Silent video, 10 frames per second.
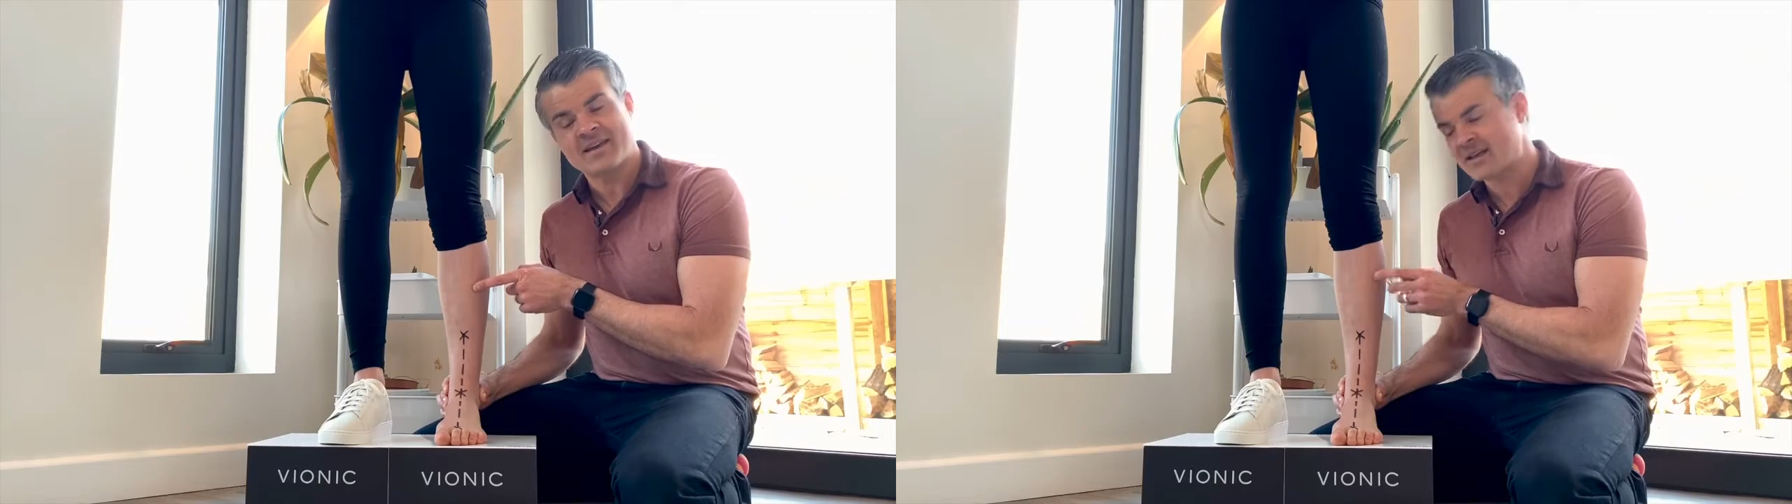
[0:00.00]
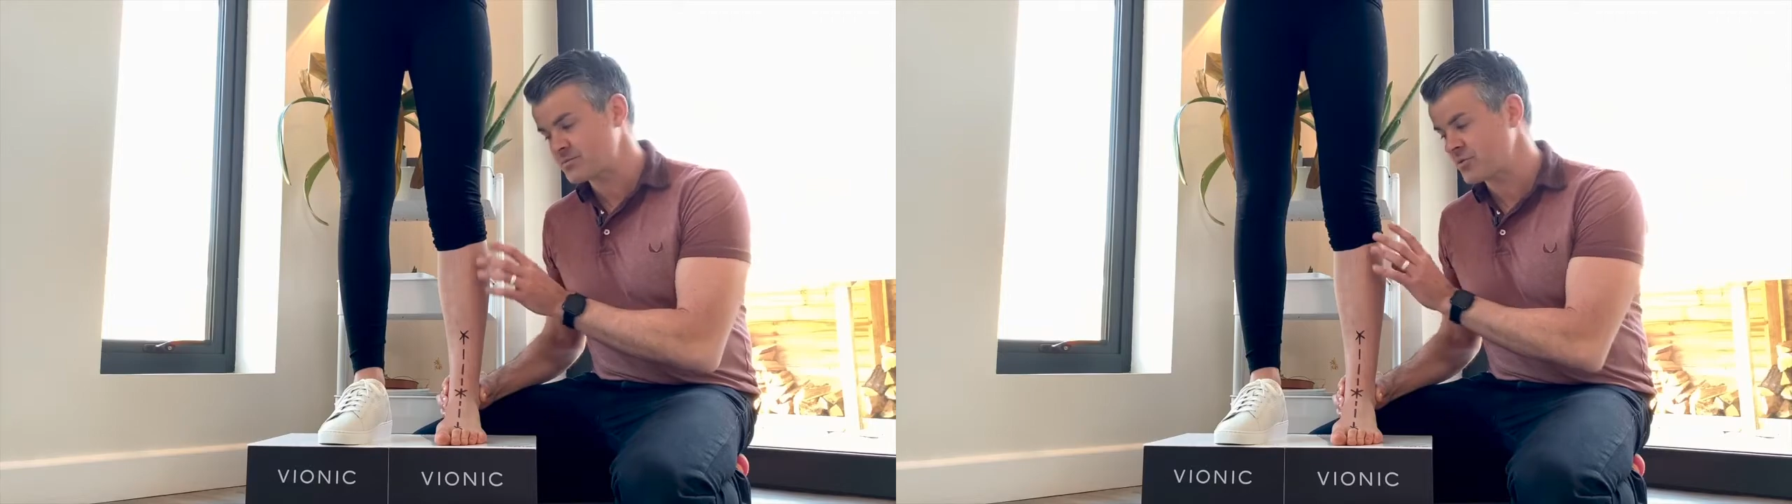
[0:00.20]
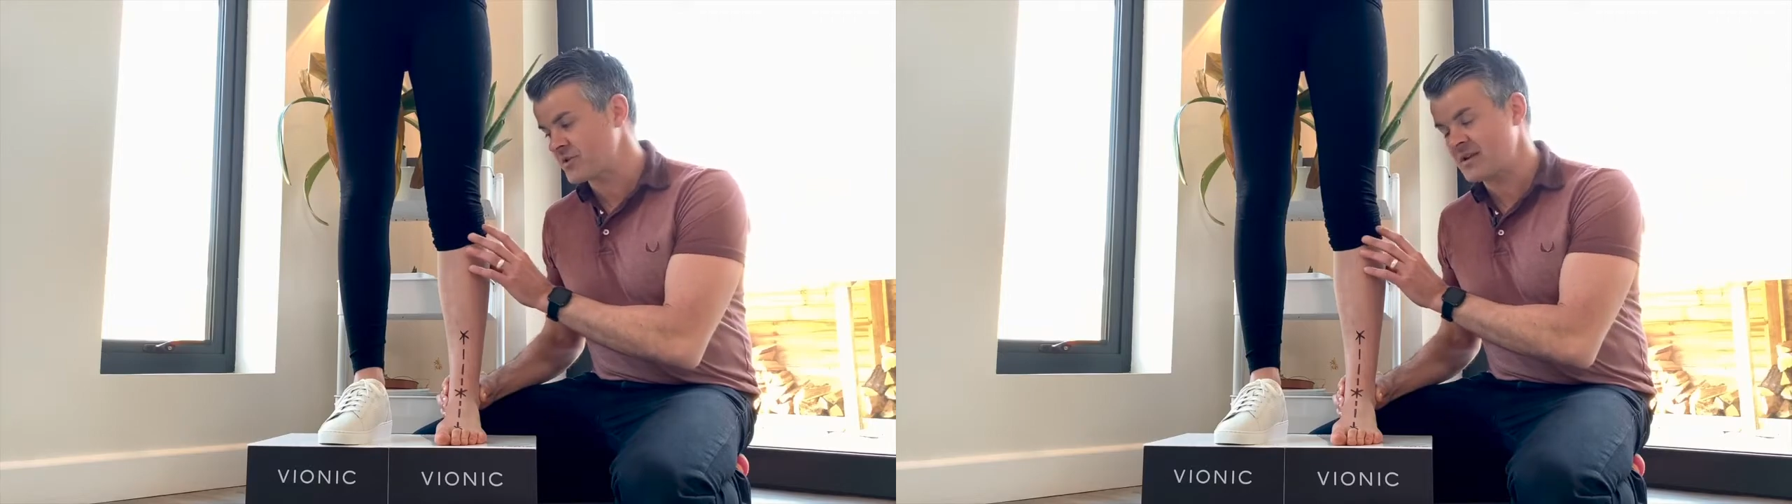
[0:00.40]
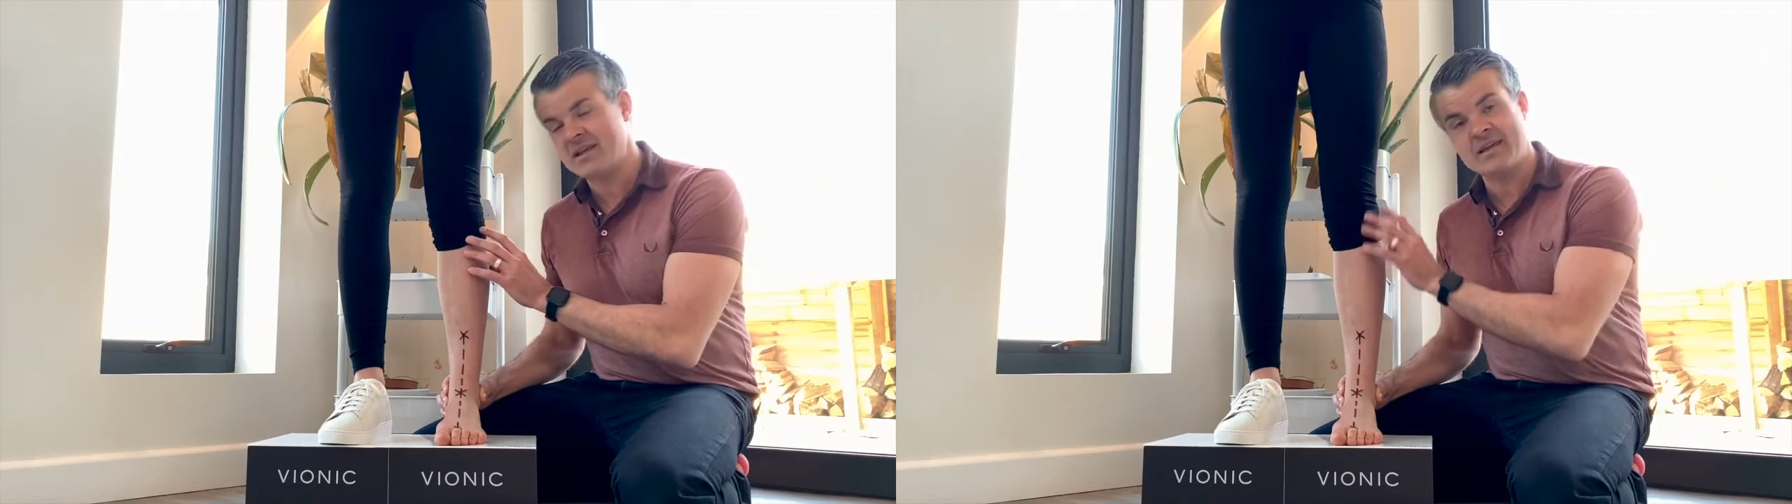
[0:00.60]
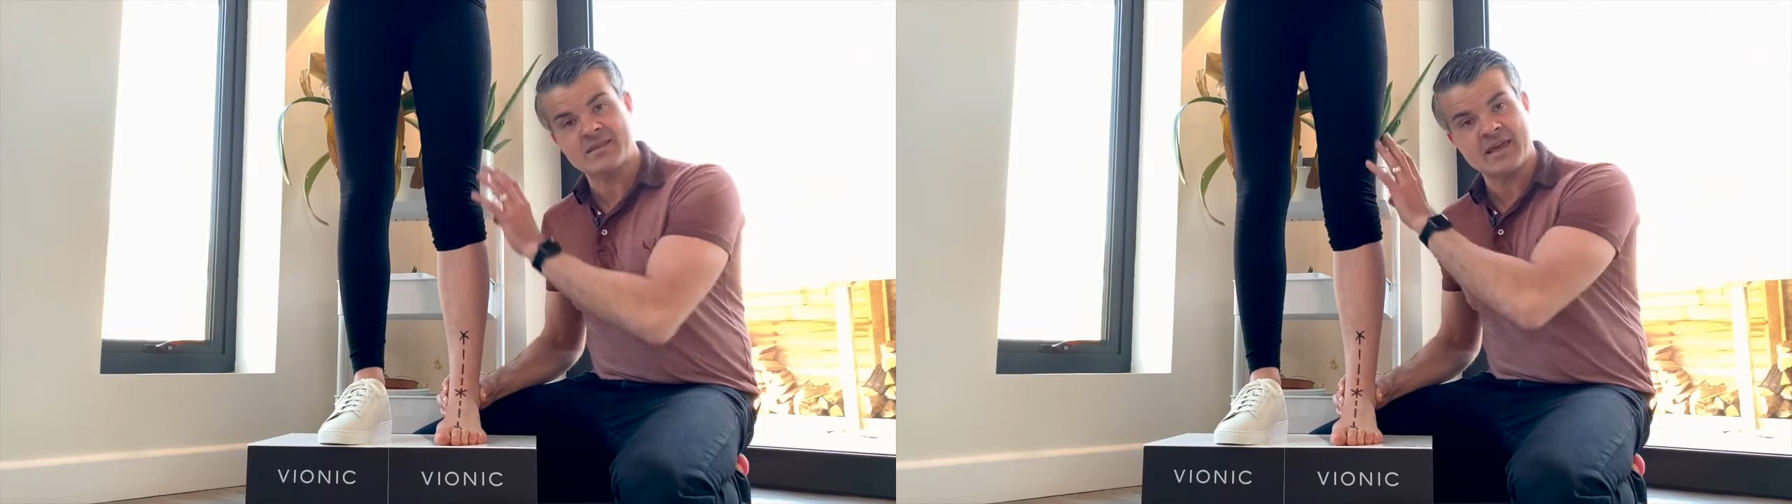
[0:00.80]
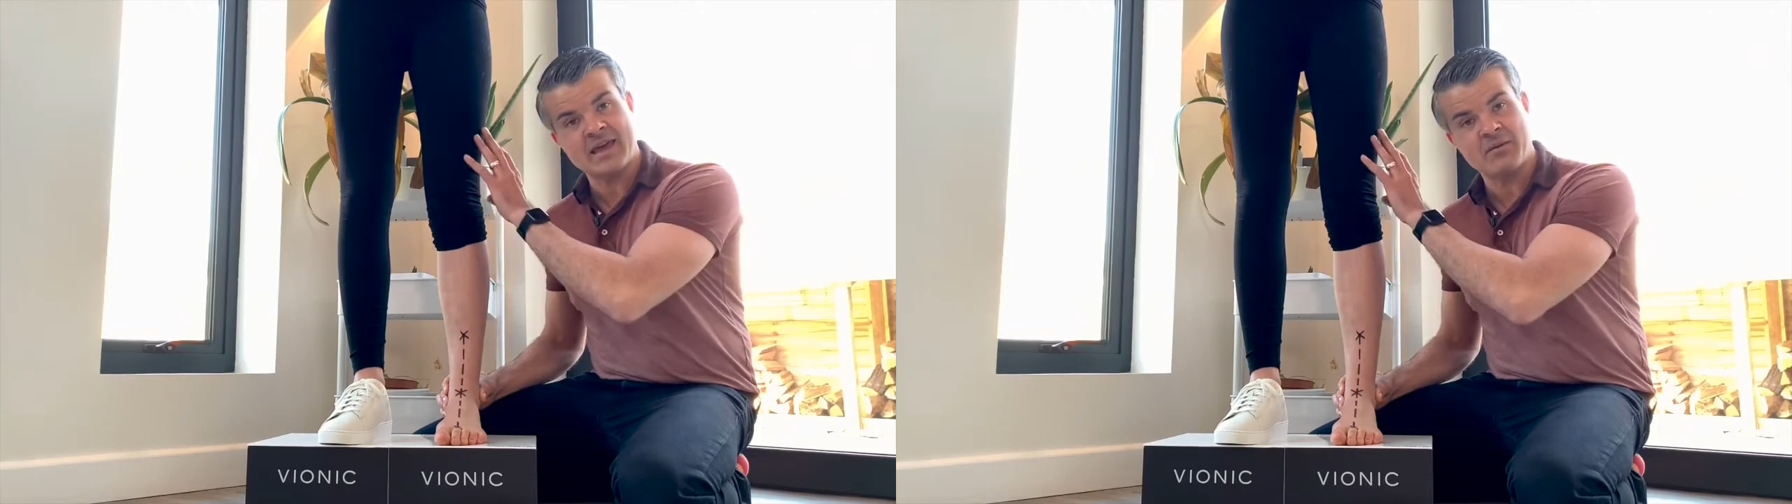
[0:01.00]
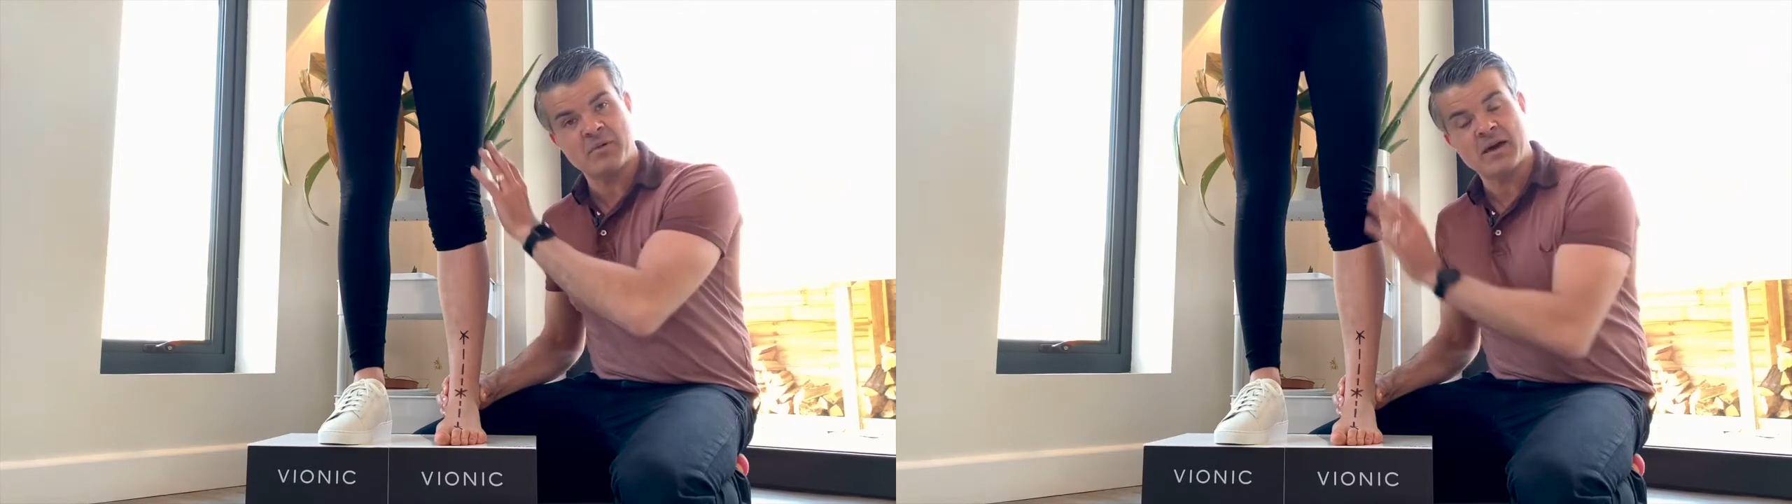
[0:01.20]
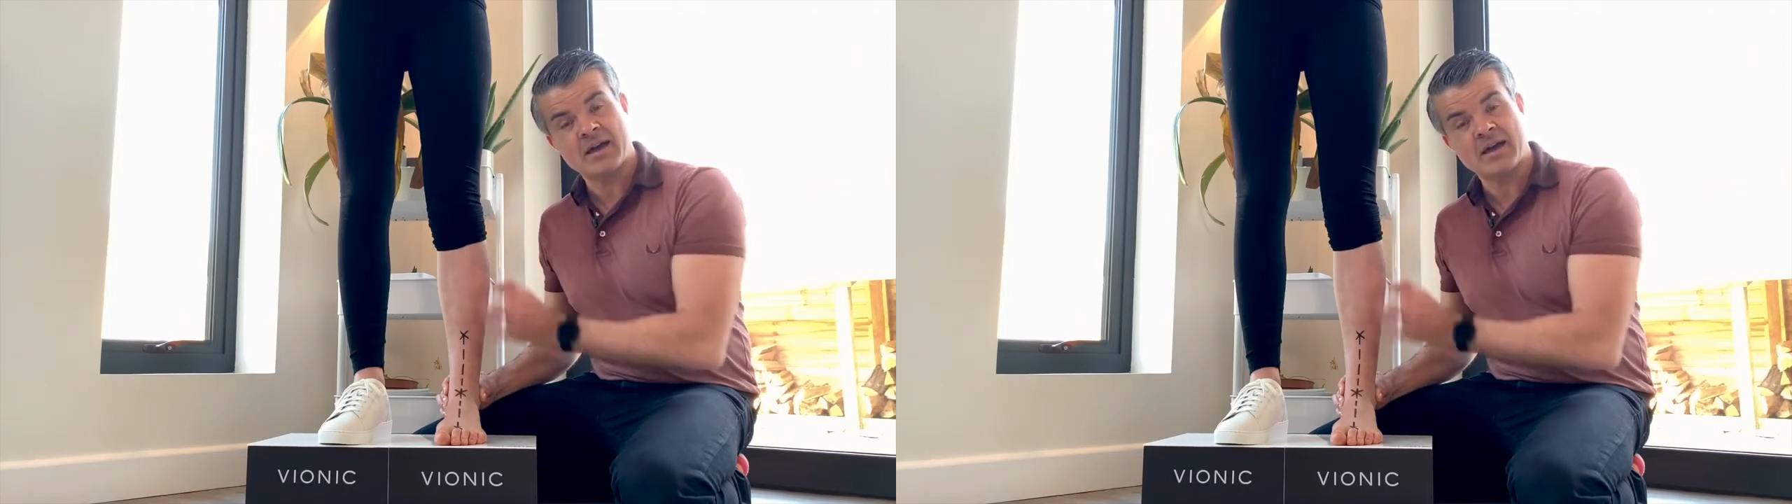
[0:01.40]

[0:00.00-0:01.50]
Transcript: That's put the knee and the hip